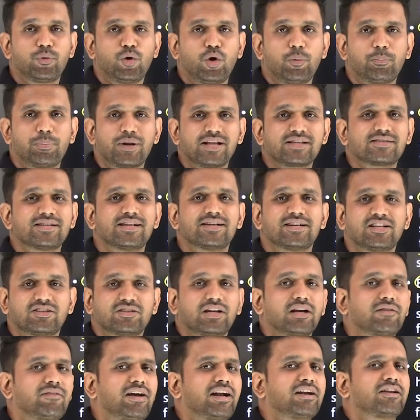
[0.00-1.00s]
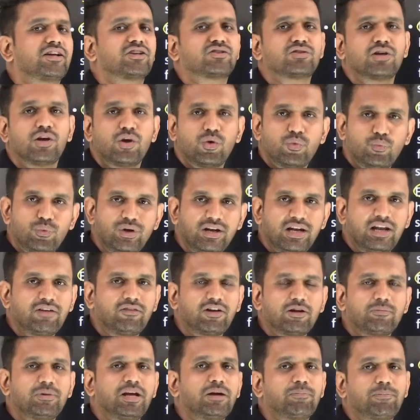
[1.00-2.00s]
oppressed and disadvantaged will
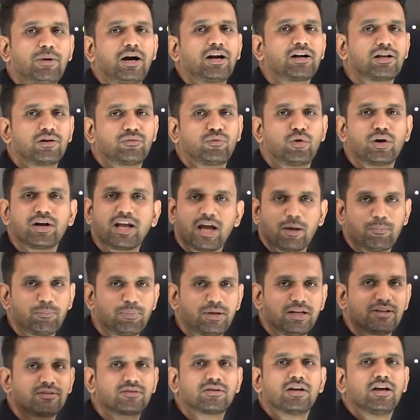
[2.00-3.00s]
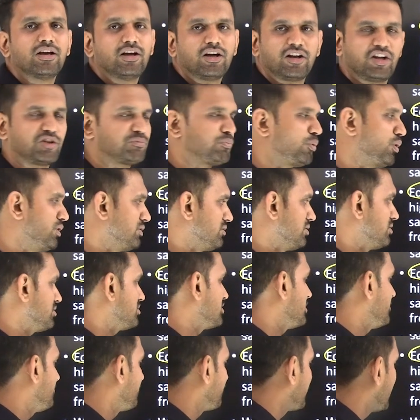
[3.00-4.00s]
never be a part of what? Happiness
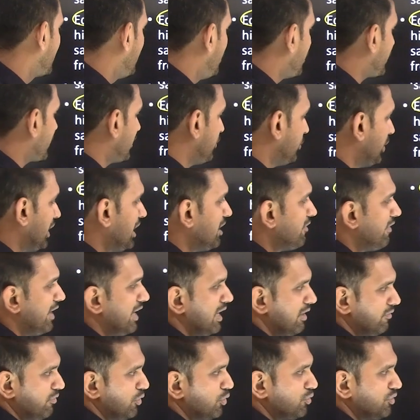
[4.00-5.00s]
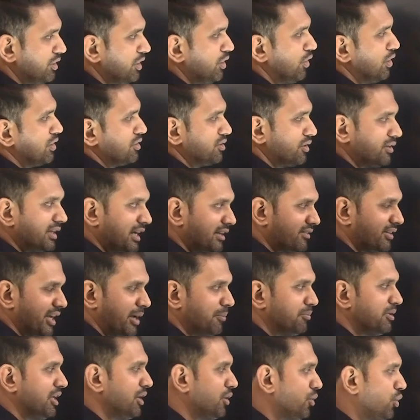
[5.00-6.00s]
responses. Okay, worldwide if you see also the
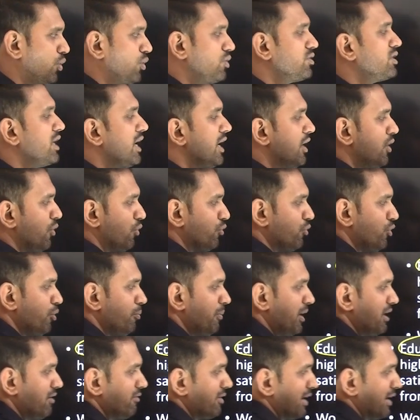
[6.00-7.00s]
same thing goes. Women